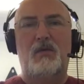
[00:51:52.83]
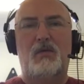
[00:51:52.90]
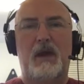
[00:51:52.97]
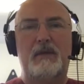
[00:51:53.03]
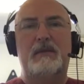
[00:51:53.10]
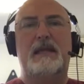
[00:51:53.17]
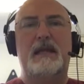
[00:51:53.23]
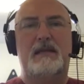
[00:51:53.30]

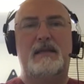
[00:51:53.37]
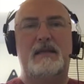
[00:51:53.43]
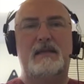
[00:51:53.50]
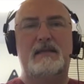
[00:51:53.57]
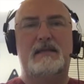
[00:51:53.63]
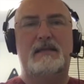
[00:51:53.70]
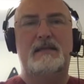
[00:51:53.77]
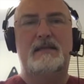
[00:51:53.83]
when we get
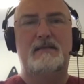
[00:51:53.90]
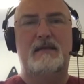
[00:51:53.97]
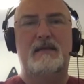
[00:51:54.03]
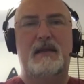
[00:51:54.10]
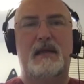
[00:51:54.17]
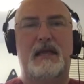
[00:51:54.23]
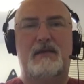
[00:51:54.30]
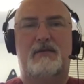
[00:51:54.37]
these
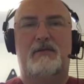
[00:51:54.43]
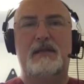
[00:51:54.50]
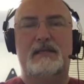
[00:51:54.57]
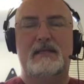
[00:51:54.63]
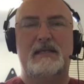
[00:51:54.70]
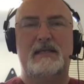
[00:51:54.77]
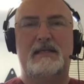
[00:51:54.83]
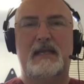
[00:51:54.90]

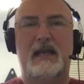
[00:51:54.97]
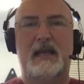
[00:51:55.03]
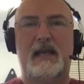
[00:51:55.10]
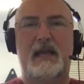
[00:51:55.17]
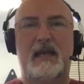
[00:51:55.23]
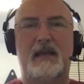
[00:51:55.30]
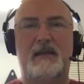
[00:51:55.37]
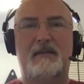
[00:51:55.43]
increases
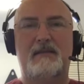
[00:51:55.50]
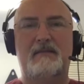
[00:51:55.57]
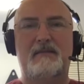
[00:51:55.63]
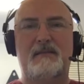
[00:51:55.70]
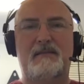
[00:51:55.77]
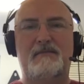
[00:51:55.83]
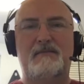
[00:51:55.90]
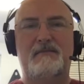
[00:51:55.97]

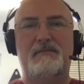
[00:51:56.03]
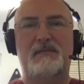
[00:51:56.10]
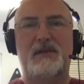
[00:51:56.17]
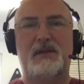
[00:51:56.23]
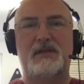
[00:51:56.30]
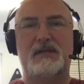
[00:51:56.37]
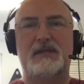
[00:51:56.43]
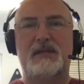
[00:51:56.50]
in
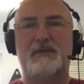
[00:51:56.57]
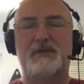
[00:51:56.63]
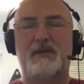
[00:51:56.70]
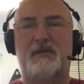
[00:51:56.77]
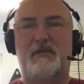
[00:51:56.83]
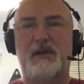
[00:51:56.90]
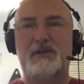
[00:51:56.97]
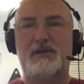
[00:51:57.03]

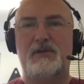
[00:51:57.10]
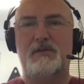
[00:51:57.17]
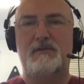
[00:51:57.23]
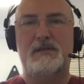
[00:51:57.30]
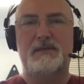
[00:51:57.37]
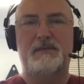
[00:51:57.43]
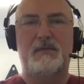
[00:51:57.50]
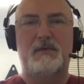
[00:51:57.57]
nociceptive
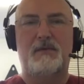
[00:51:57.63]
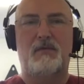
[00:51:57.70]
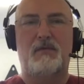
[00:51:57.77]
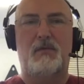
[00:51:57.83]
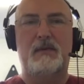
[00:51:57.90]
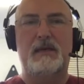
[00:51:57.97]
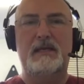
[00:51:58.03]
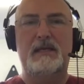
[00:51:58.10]
thresholds,
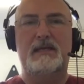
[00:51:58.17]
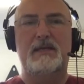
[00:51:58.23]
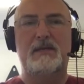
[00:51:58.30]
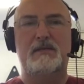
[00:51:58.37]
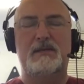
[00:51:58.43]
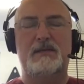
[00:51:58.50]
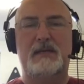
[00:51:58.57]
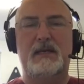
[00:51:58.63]
what we need to
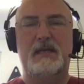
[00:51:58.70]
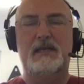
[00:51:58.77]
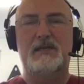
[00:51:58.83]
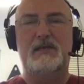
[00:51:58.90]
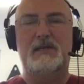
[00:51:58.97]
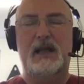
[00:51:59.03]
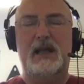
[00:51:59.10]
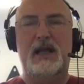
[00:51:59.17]
do is we
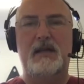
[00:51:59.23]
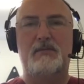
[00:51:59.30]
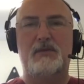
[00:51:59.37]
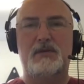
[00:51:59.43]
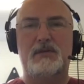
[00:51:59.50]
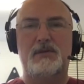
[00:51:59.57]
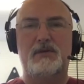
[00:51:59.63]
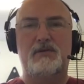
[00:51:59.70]
need to be
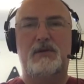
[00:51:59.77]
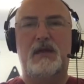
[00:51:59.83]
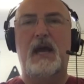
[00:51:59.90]
able to